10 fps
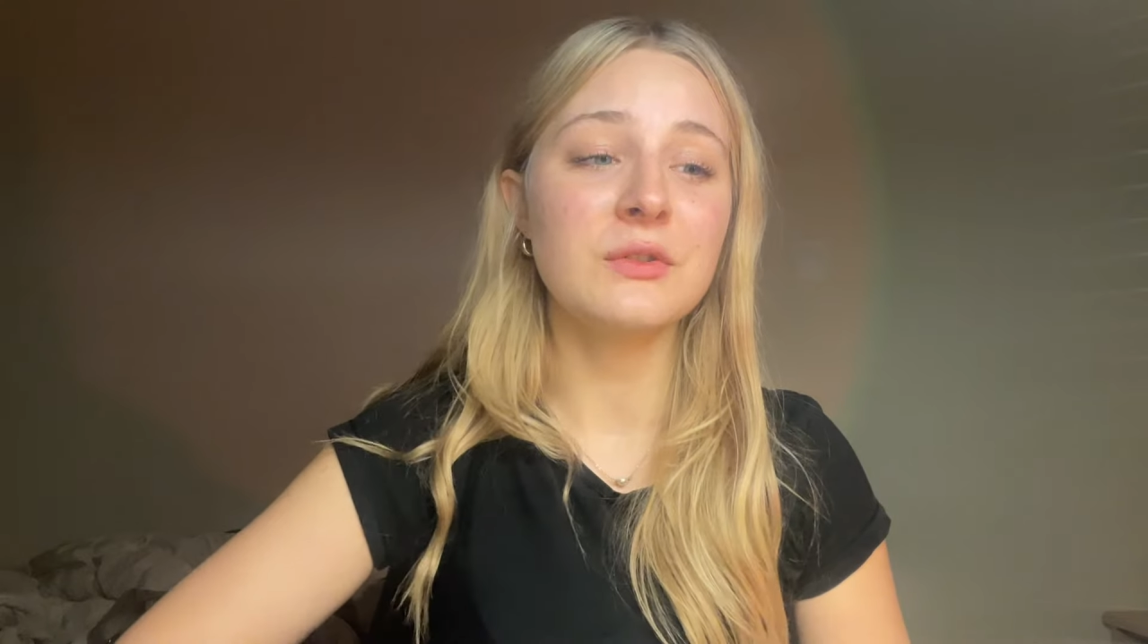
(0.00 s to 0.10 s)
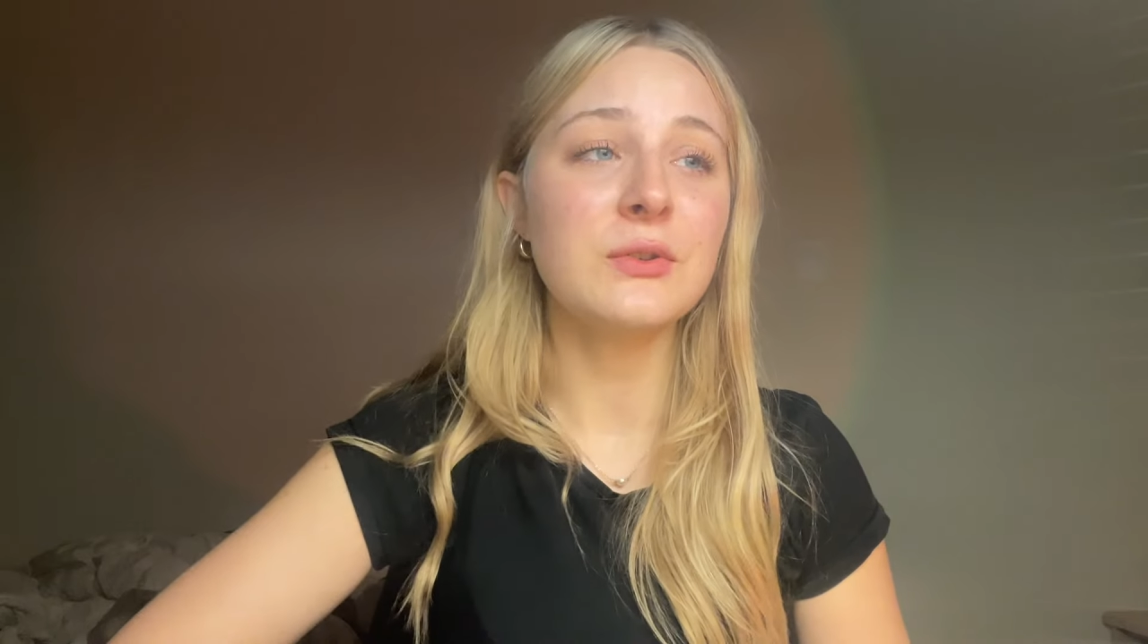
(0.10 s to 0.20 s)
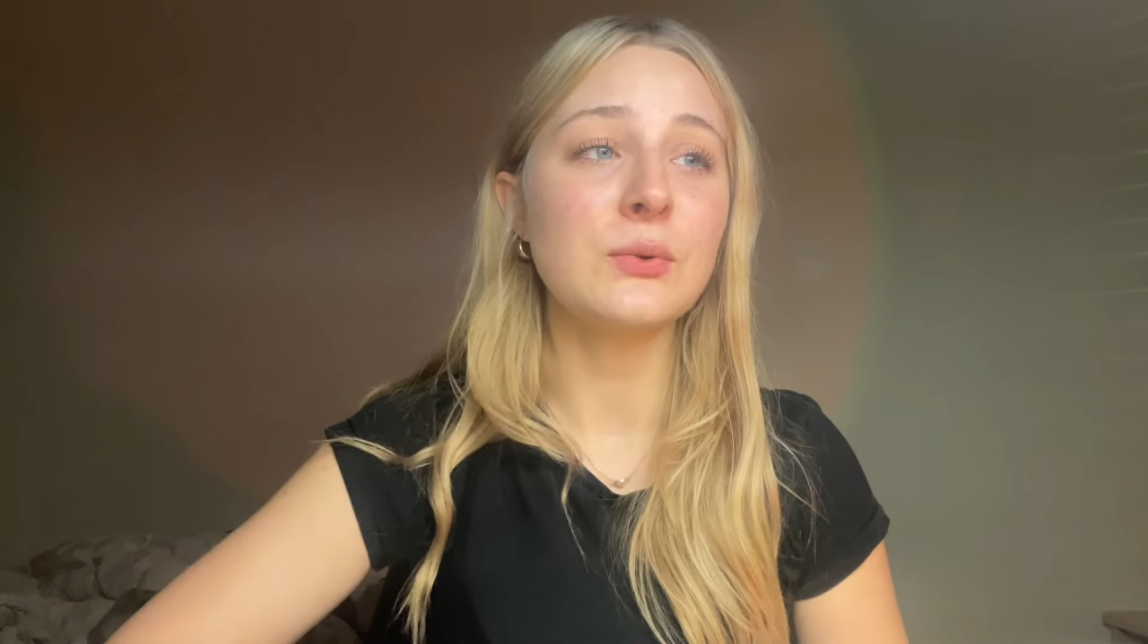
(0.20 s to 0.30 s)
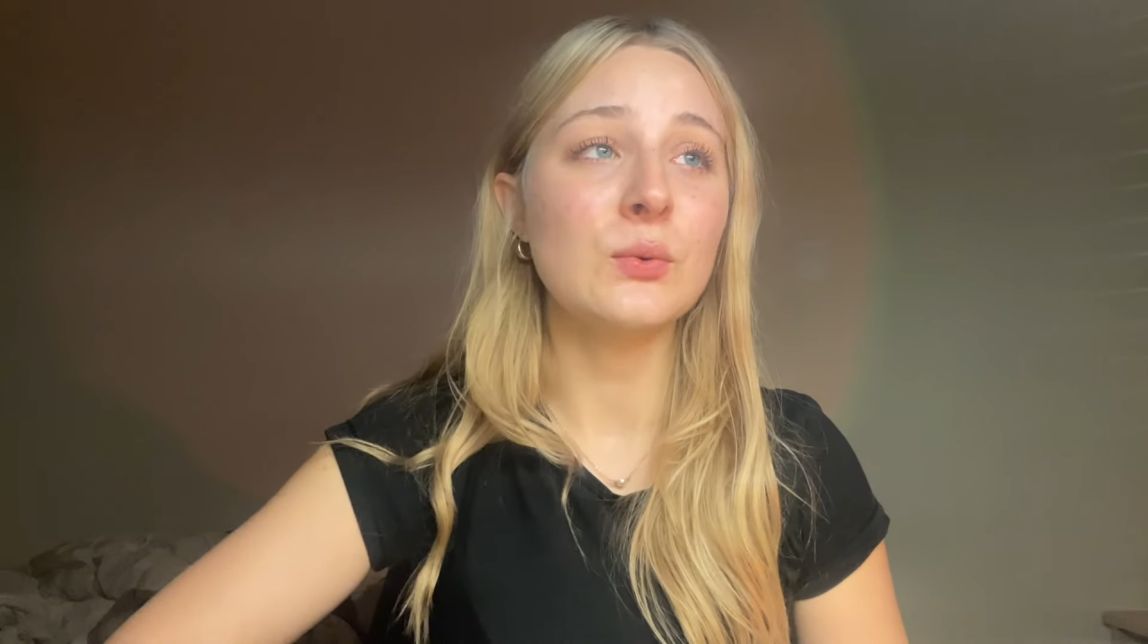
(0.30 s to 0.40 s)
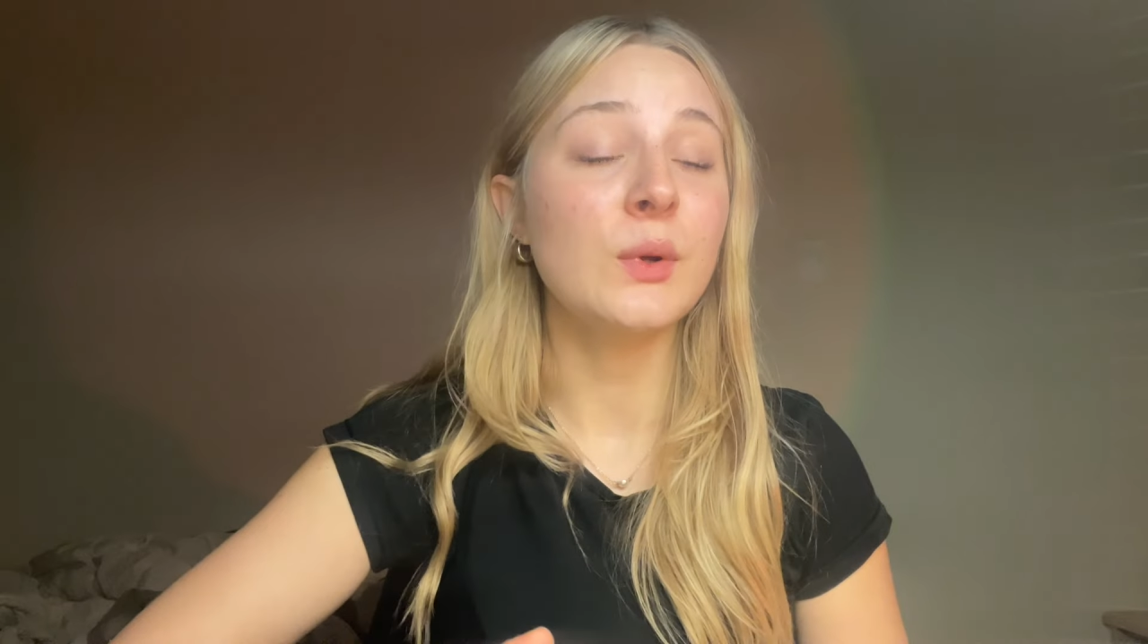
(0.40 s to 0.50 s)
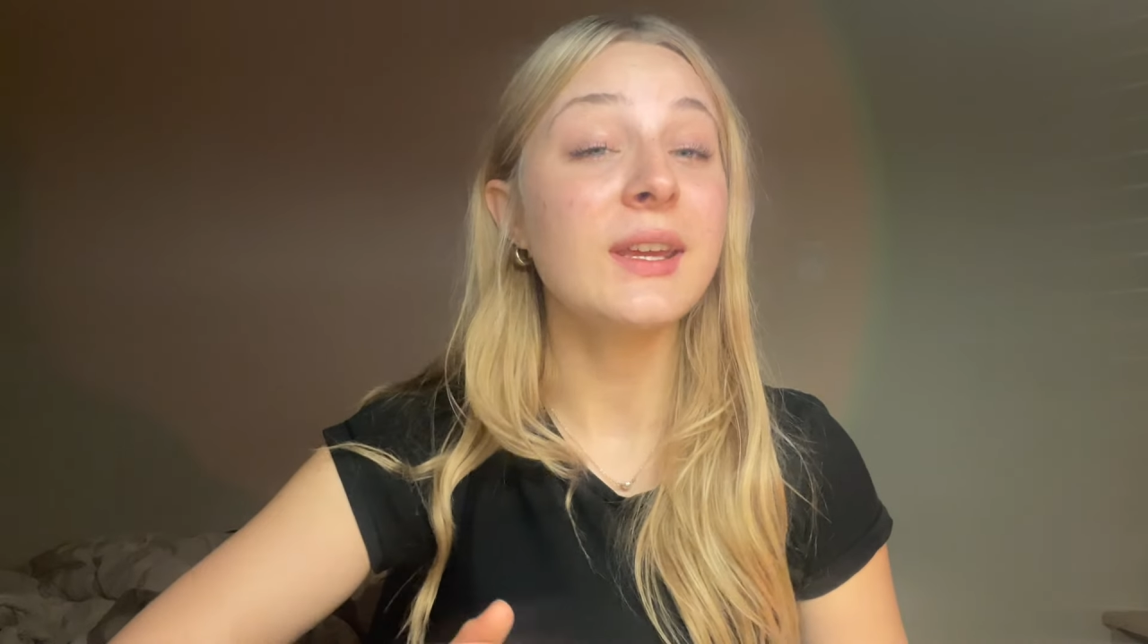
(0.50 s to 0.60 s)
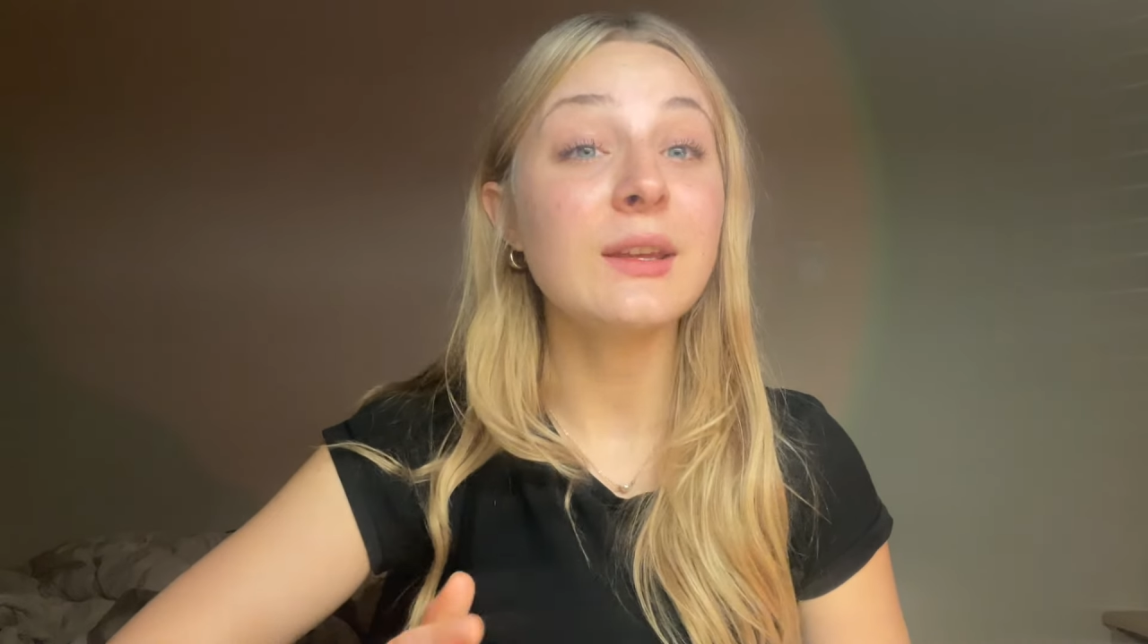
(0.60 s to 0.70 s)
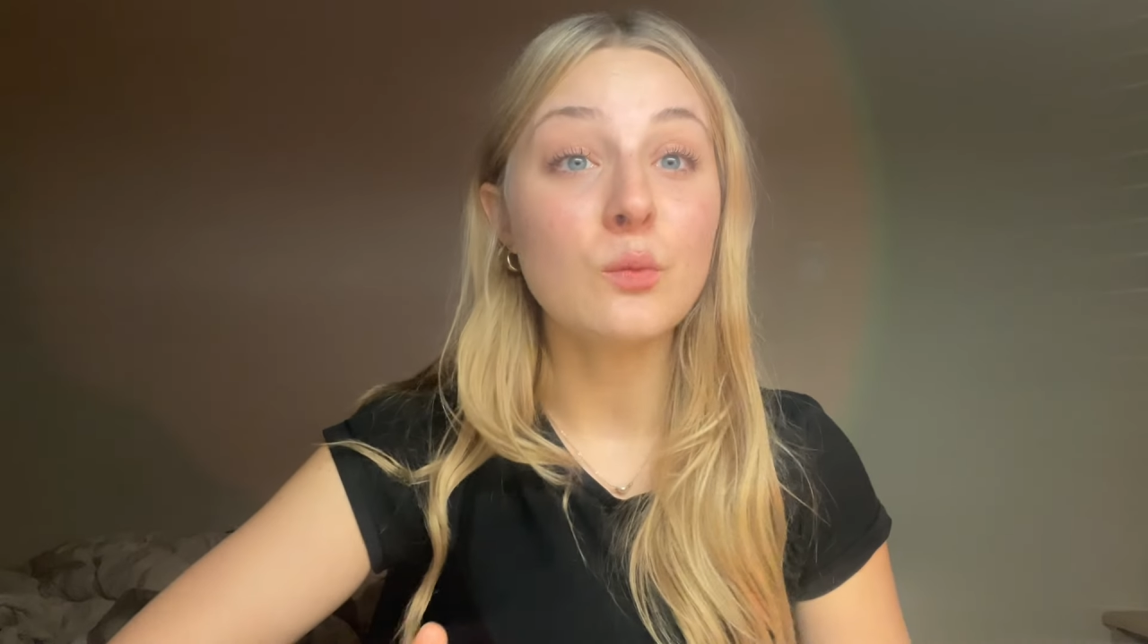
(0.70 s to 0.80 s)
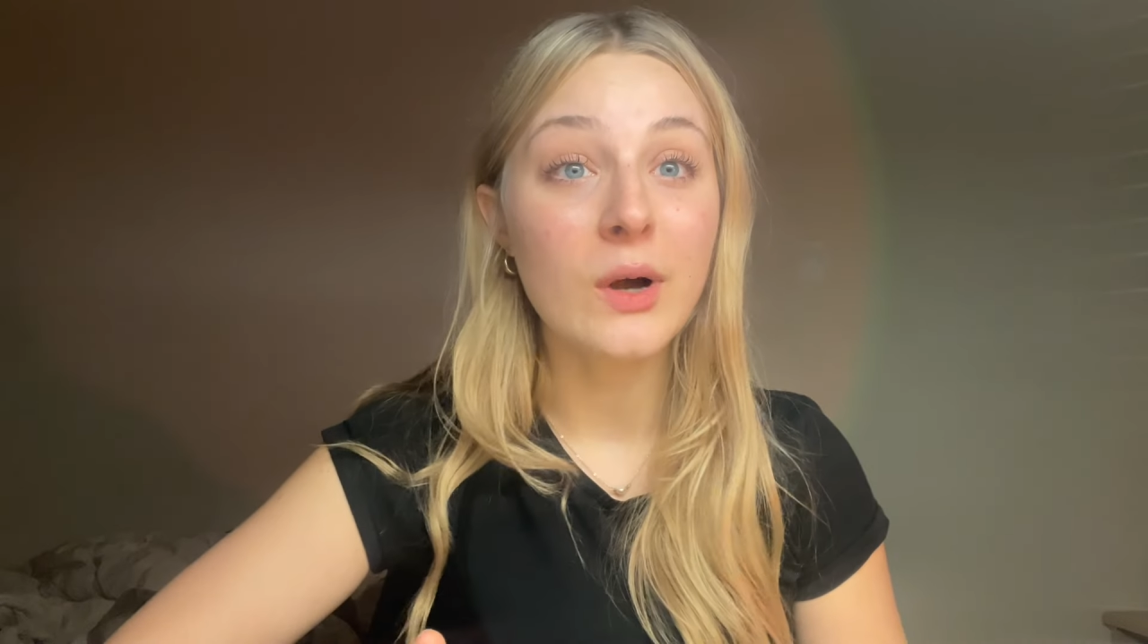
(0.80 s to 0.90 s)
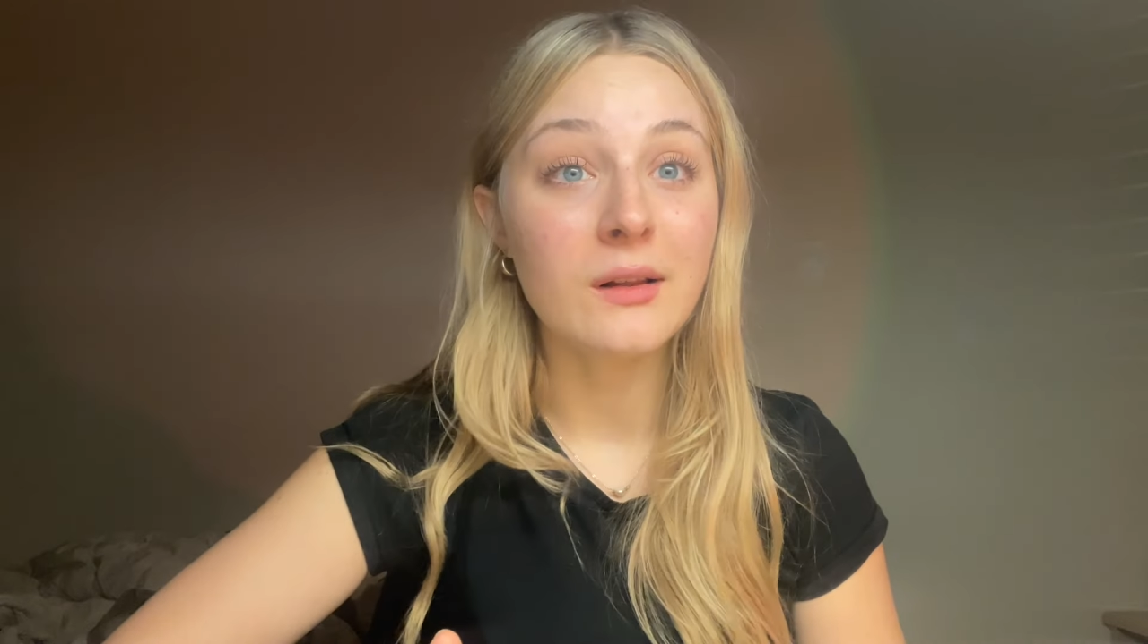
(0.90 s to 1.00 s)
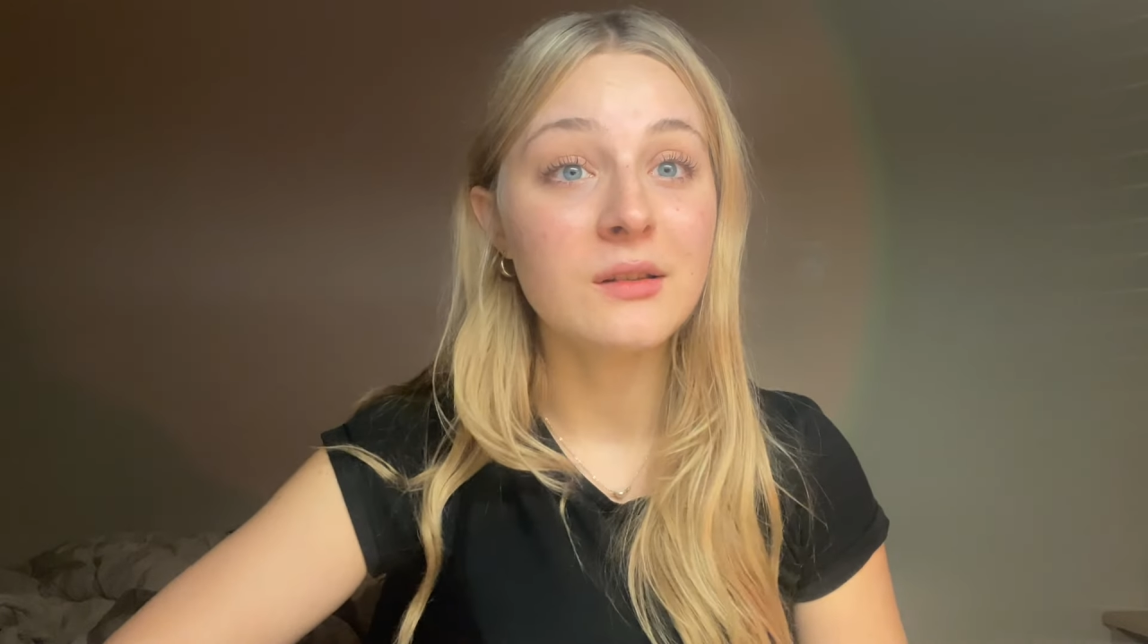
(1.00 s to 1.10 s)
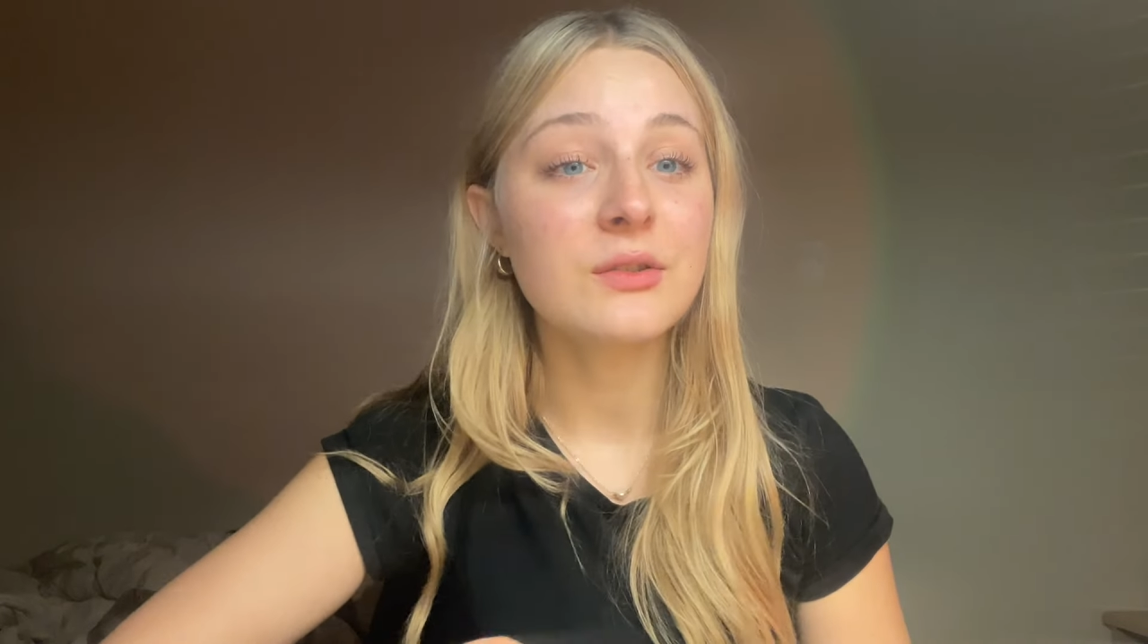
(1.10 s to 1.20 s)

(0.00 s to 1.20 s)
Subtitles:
to eat well,